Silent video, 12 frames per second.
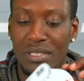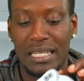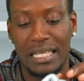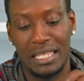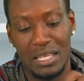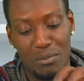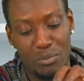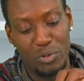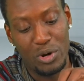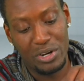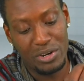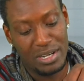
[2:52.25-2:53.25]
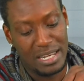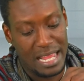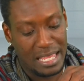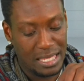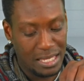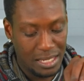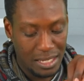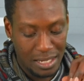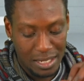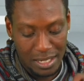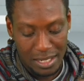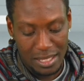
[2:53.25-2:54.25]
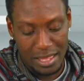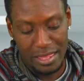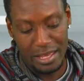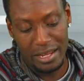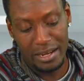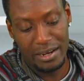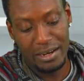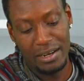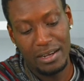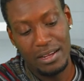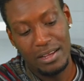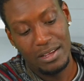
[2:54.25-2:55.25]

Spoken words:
Got the embroidered Nike there